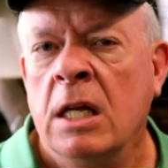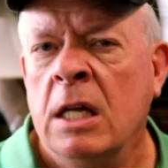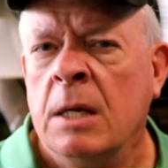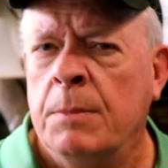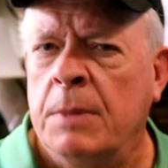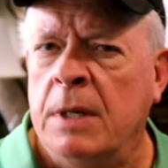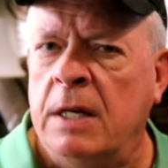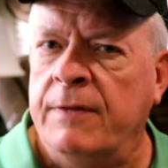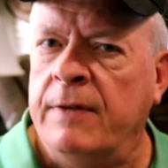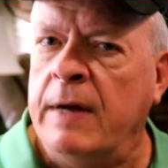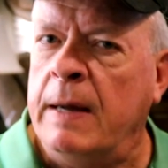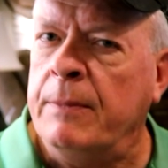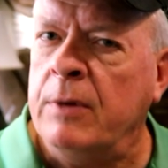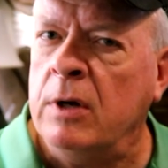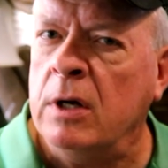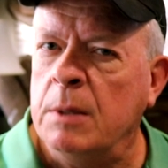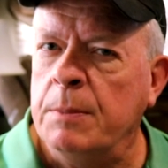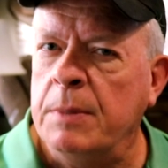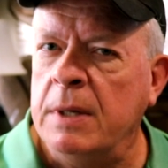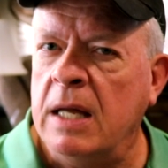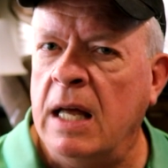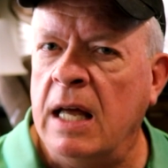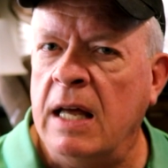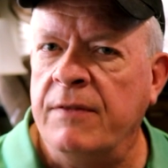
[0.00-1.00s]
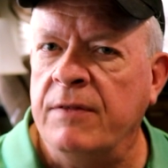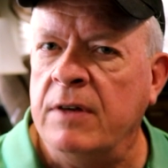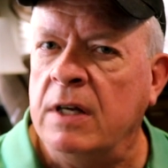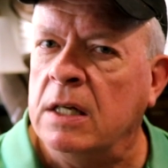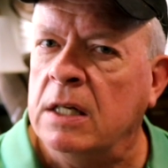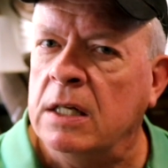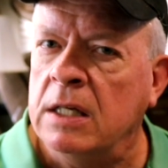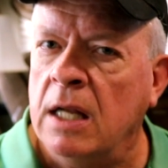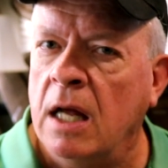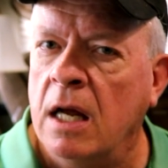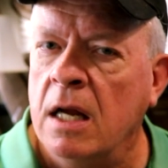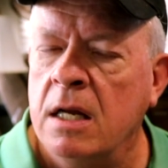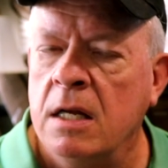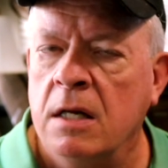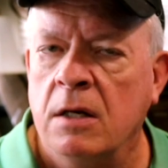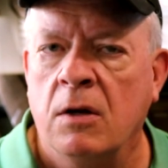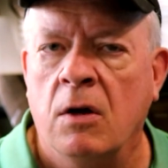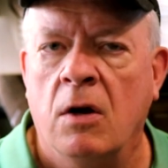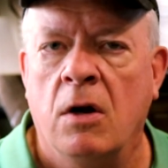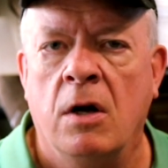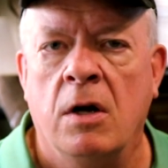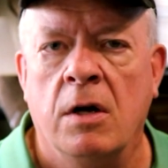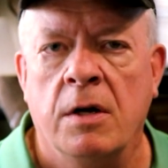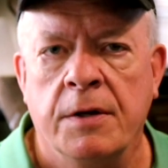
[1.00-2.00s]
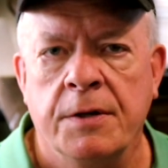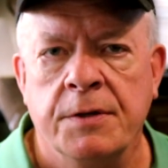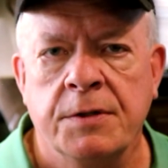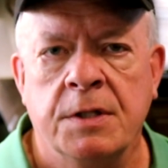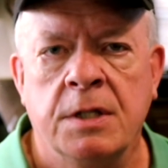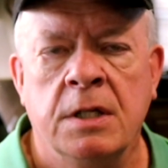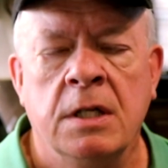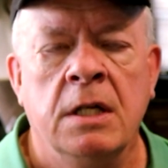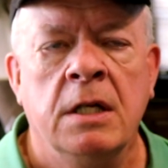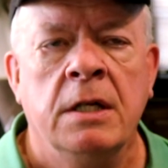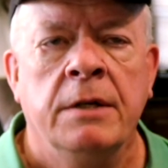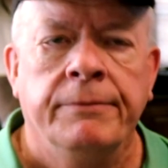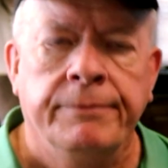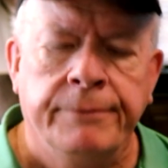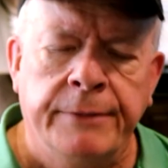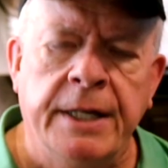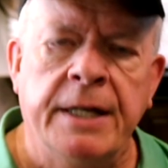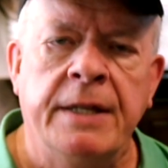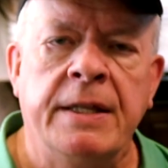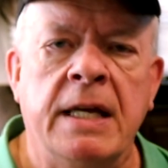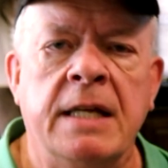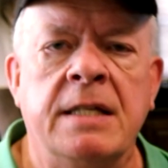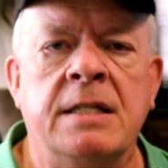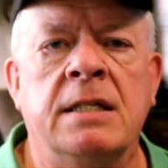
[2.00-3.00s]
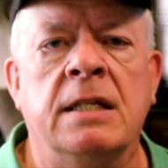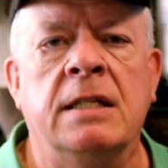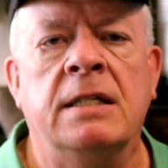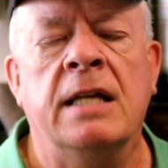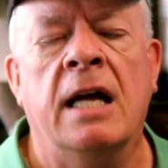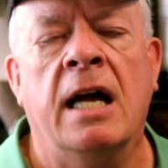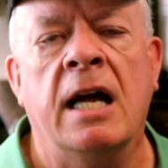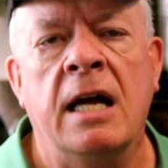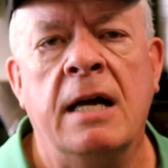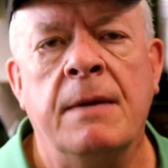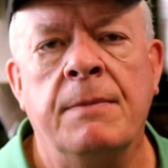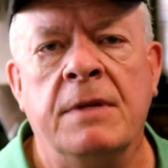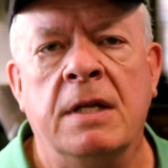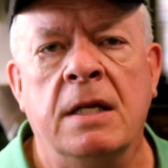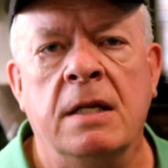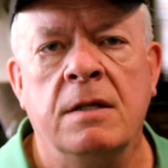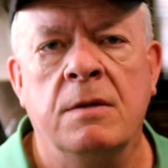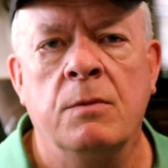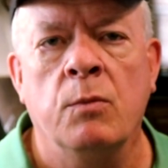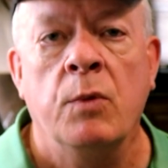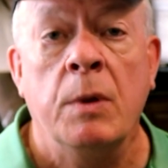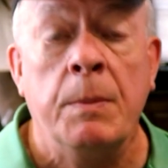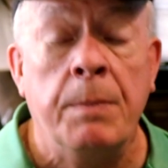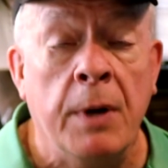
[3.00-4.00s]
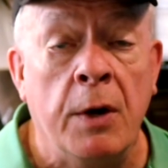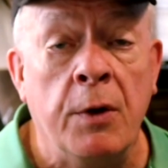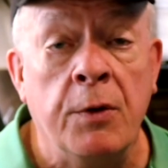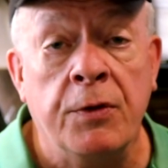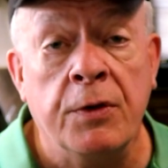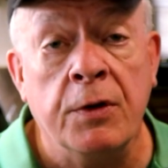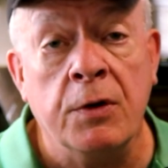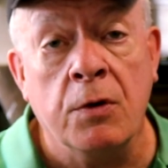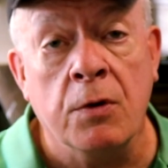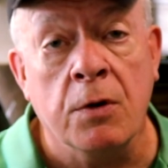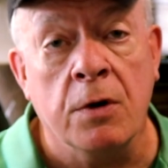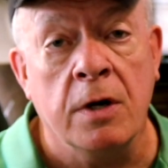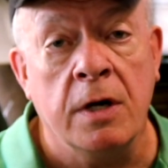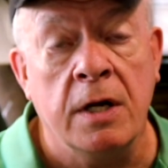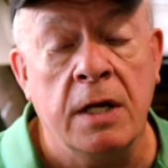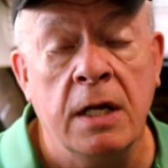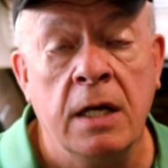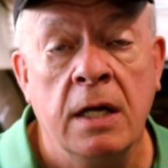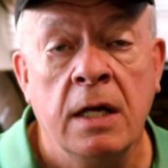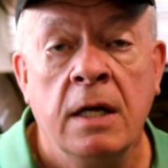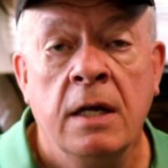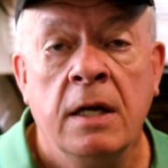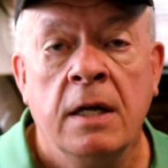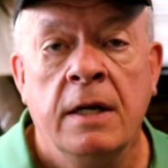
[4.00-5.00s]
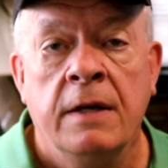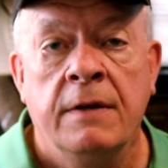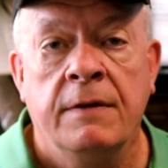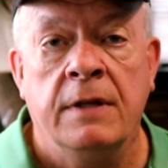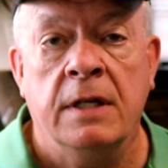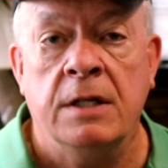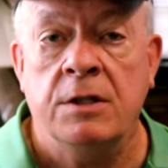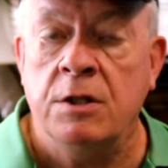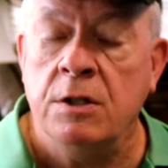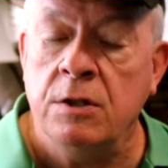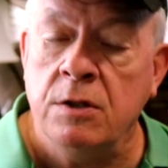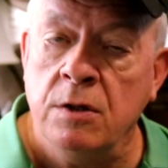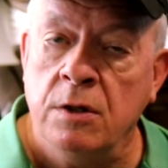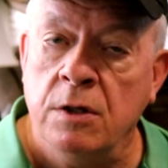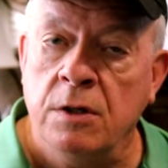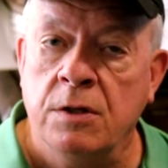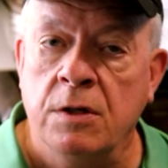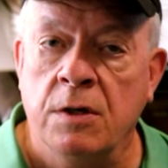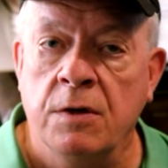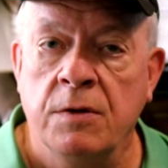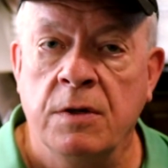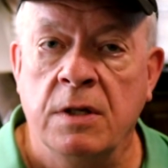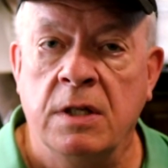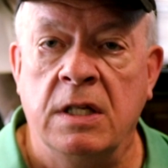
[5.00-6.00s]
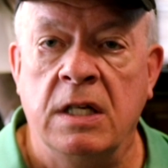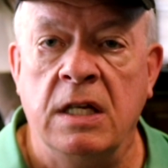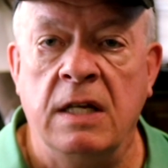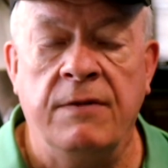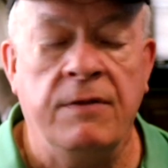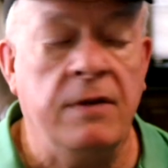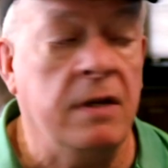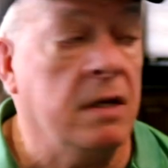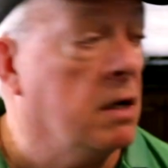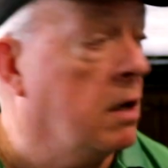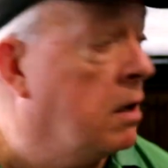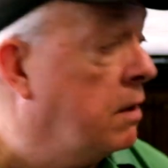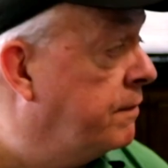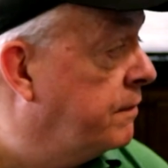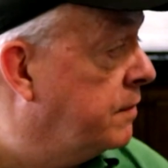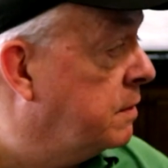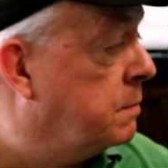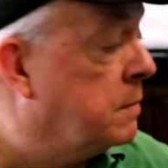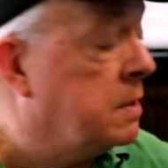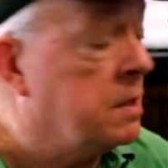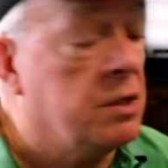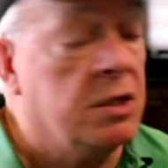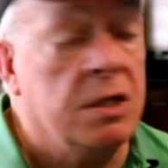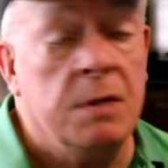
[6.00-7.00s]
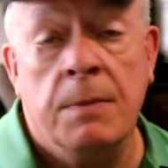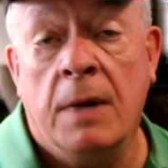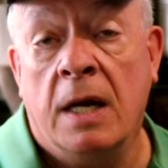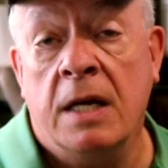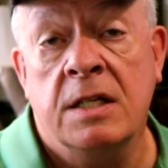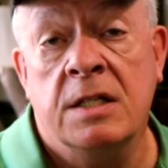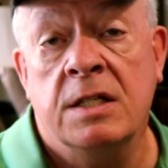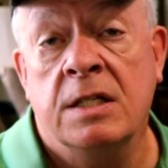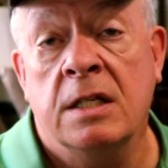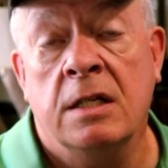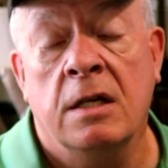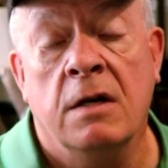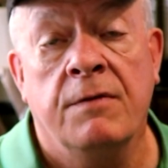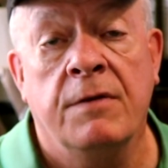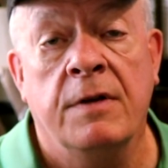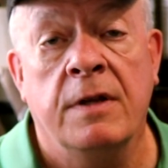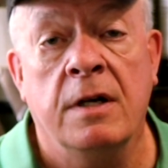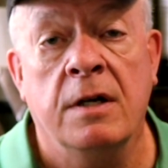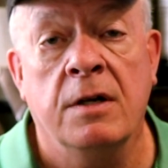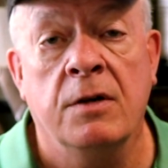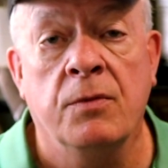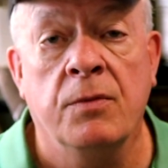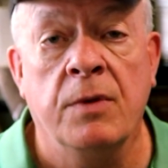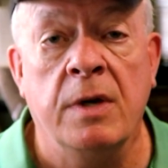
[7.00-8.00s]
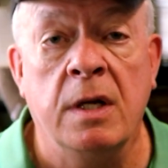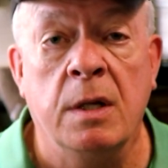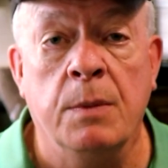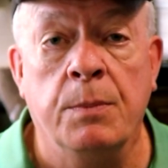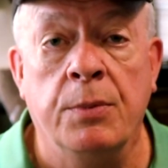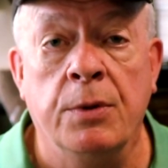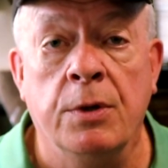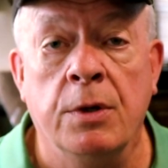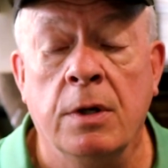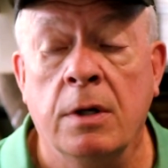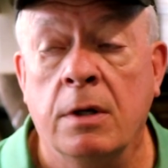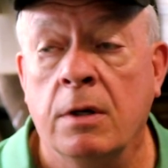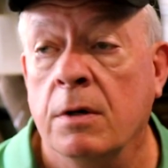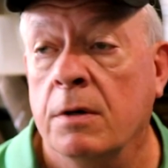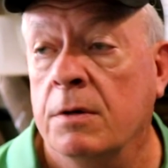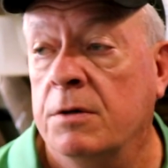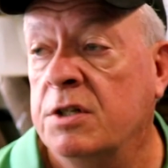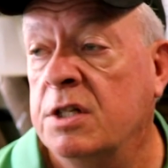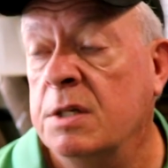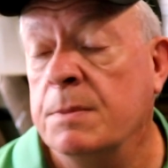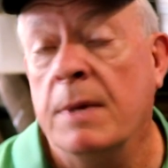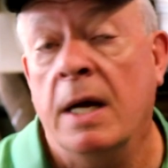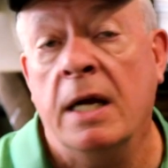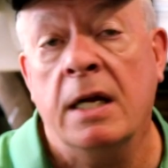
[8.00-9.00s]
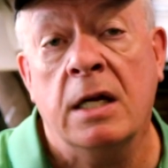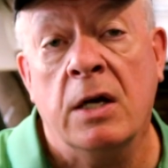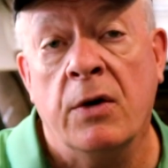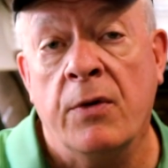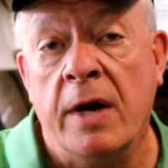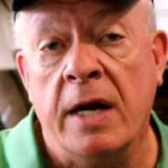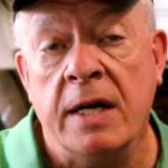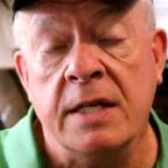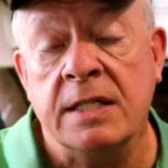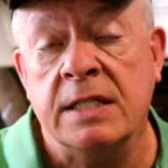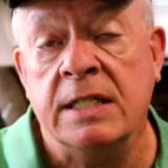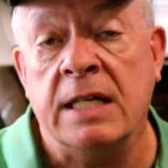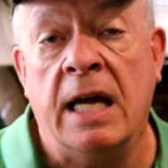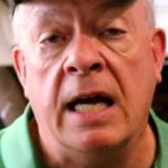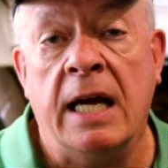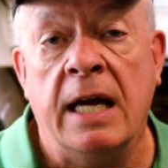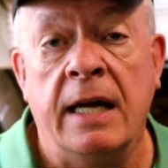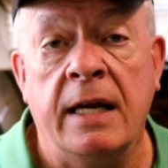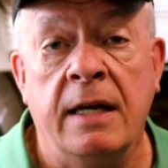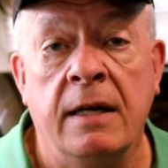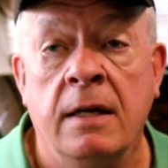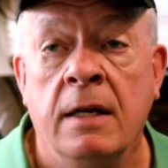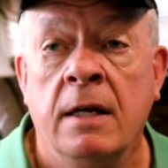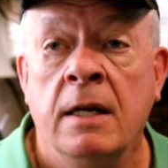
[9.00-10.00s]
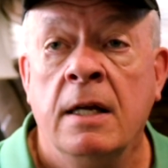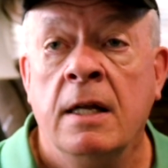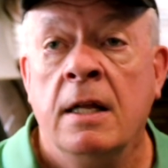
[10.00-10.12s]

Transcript: But if I'm be having client calls, well, that's the time that we both agree that she's going to turn the TV off, and she might sit over there and read a book, or she might go outside,